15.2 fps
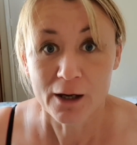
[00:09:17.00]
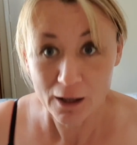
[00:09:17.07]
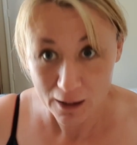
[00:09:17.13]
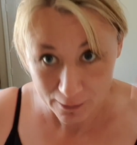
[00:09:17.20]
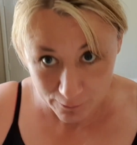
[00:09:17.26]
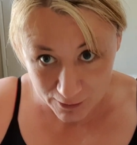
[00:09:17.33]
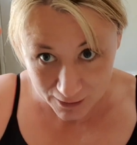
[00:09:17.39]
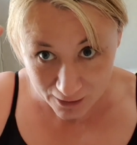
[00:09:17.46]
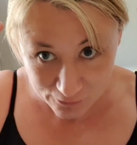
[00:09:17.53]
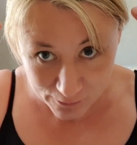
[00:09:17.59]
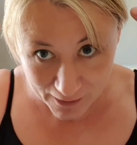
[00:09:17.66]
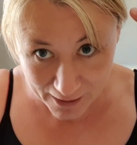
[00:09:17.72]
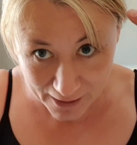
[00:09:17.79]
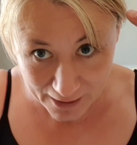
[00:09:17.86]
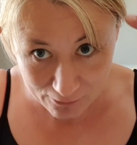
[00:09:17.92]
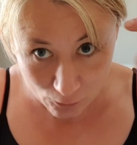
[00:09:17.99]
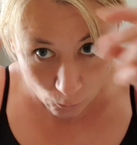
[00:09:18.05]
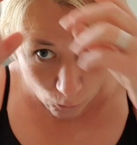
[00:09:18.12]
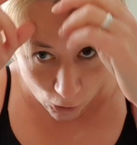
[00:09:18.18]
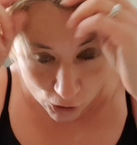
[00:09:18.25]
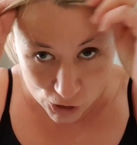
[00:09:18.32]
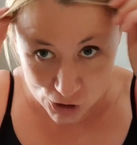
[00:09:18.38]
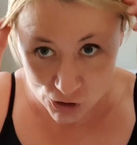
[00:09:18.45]
I'm going to give my hair a
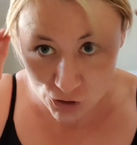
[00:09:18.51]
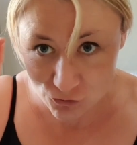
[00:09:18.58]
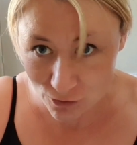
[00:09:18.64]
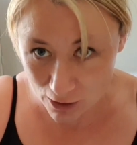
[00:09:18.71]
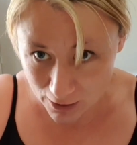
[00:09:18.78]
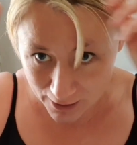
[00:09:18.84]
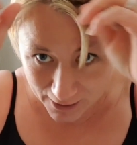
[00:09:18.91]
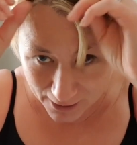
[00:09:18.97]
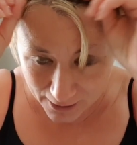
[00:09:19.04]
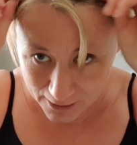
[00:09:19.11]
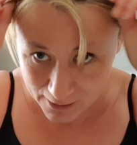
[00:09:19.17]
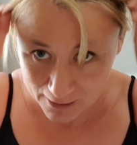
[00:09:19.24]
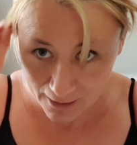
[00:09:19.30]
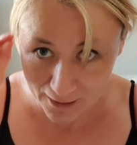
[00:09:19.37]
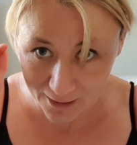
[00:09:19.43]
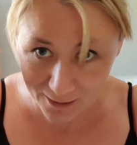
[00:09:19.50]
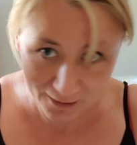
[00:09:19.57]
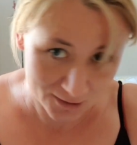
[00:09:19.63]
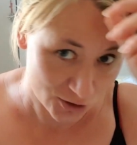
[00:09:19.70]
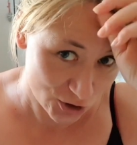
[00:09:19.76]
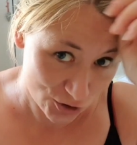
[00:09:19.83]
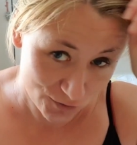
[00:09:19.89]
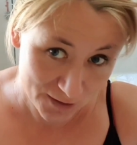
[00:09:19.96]
wash, dry
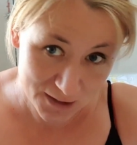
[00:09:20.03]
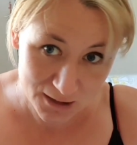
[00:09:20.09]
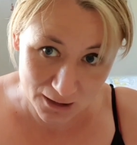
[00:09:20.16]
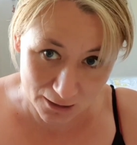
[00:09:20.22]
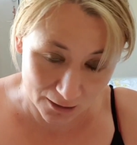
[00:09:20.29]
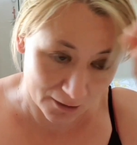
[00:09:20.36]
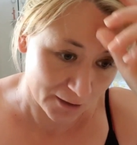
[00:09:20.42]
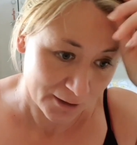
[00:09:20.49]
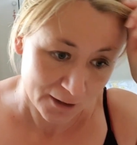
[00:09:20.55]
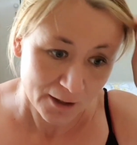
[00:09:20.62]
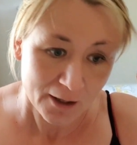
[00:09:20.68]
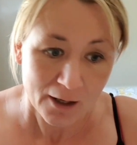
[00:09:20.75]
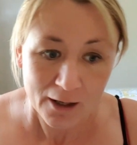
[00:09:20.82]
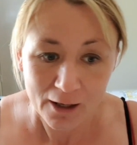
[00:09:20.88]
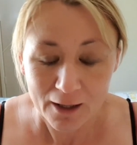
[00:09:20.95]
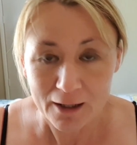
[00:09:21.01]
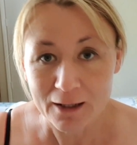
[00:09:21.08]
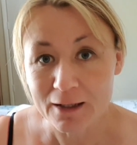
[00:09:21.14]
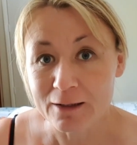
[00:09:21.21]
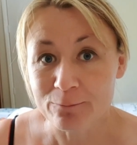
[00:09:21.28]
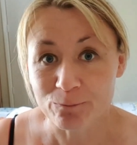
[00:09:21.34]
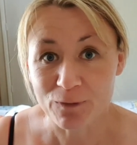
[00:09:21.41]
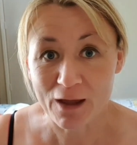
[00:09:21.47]
and straighten.
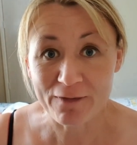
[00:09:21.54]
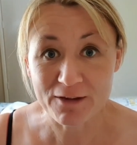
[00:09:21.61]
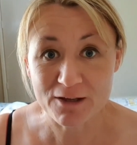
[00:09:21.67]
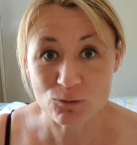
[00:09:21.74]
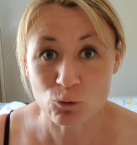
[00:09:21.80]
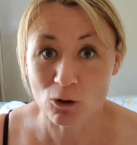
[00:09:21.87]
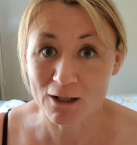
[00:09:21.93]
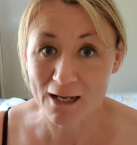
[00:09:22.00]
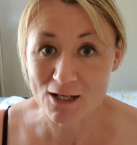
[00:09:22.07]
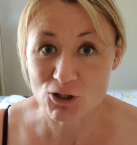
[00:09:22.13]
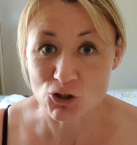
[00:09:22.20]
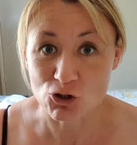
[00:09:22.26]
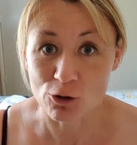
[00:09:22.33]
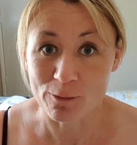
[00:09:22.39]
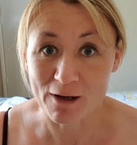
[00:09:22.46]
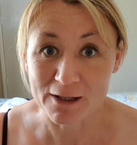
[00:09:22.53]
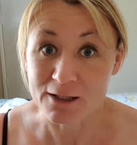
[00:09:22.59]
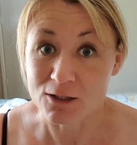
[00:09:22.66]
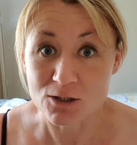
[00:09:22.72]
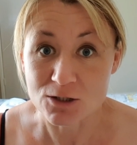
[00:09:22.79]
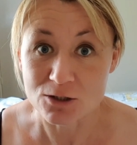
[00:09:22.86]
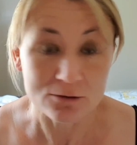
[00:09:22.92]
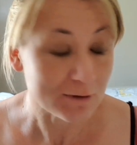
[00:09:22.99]
And that's one less job I
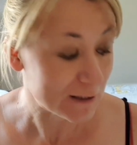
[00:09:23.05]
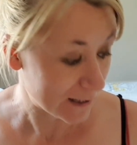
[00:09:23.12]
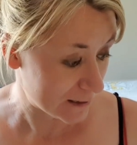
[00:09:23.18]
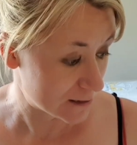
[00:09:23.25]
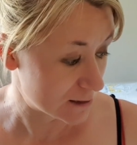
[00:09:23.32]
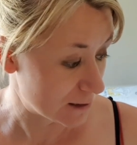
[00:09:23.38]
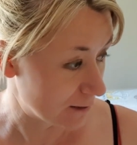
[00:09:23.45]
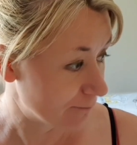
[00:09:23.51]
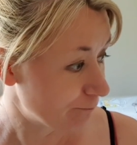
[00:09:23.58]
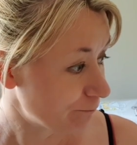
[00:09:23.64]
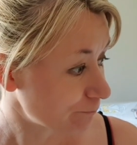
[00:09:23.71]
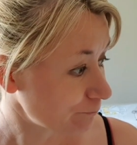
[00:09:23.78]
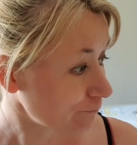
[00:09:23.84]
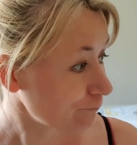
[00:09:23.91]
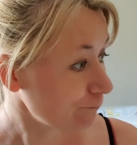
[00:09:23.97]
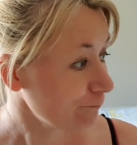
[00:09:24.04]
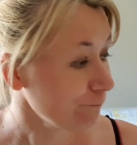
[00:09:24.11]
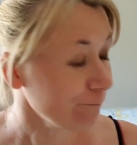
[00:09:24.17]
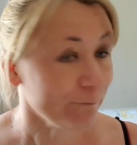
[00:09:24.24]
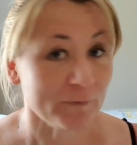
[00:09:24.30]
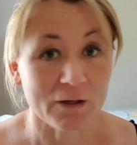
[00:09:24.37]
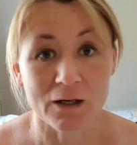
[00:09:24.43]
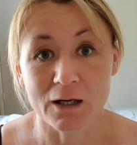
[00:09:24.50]
need to do later.
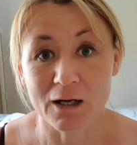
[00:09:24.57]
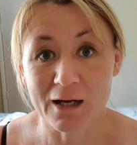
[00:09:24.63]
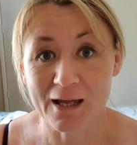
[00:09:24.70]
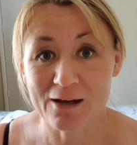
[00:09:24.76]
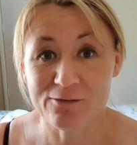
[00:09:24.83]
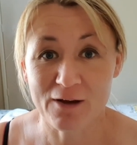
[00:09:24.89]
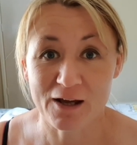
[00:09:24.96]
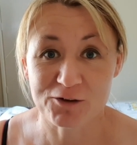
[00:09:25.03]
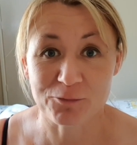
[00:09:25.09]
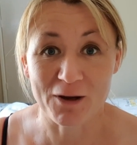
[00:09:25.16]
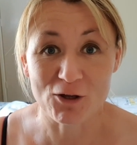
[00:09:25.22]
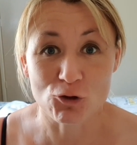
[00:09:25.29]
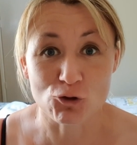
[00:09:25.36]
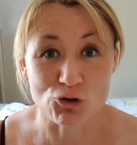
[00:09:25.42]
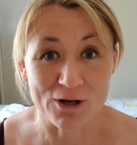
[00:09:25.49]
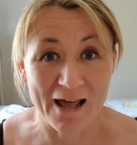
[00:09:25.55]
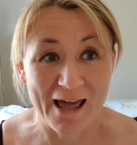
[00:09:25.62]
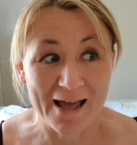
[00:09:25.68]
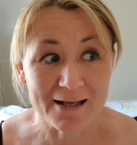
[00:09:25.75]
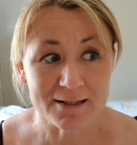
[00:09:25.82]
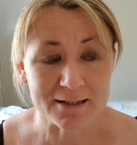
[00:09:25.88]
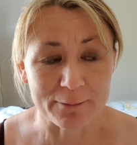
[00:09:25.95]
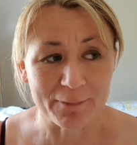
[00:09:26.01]
I have had my usual
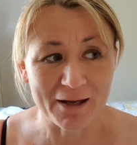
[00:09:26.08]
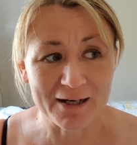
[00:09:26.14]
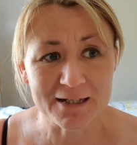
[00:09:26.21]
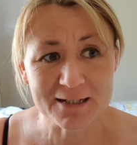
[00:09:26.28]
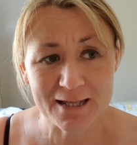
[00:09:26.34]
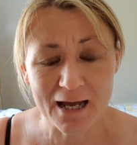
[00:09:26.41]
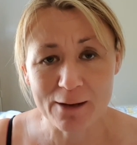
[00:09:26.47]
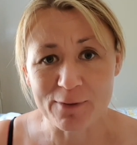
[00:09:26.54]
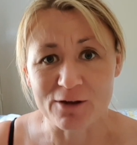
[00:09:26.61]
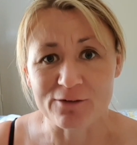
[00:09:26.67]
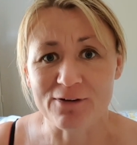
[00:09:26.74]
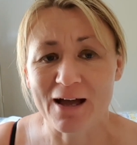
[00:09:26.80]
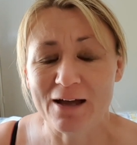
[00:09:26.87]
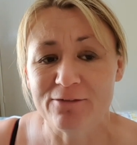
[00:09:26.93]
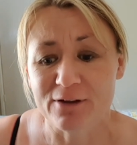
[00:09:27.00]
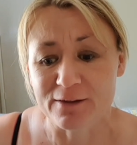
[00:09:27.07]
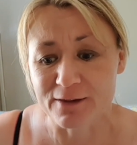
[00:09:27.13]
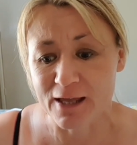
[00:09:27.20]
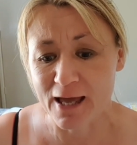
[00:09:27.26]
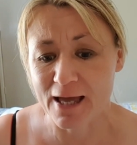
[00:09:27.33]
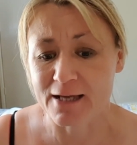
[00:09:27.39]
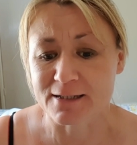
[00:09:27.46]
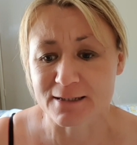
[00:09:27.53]
eggs. I'm getting into the habit of having
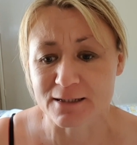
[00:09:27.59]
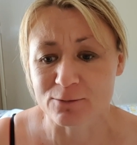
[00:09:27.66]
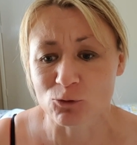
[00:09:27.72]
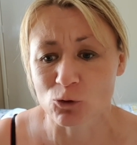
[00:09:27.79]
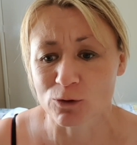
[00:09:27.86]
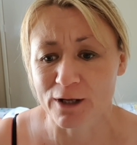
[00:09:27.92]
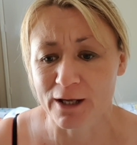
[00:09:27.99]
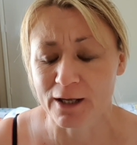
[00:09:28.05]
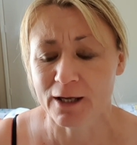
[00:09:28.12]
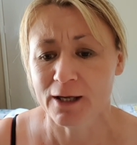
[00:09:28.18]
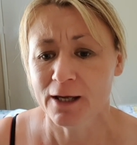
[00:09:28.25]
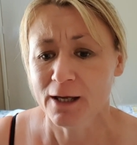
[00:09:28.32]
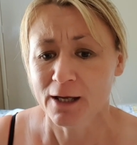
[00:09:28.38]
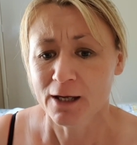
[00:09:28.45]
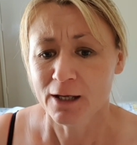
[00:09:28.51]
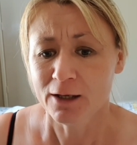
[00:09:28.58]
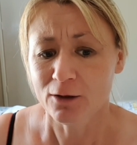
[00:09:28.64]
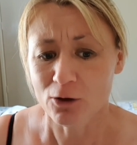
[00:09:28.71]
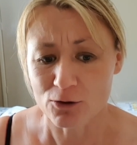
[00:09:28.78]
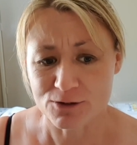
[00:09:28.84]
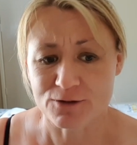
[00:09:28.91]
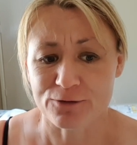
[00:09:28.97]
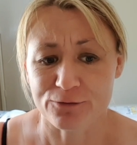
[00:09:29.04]
the eggs in the morning.
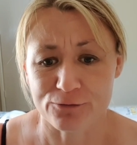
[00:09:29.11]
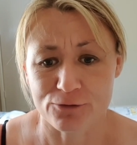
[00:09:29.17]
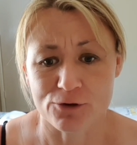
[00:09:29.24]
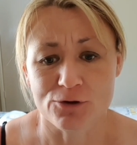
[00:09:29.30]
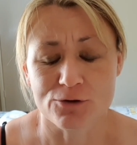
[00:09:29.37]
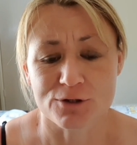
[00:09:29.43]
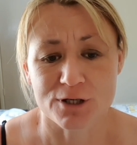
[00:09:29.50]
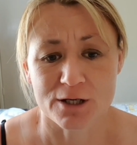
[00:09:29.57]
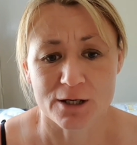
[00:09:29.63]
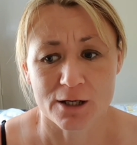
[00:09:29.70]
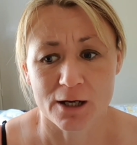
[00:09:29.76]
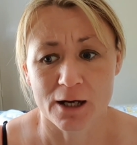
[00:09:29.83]
Lots of fruit.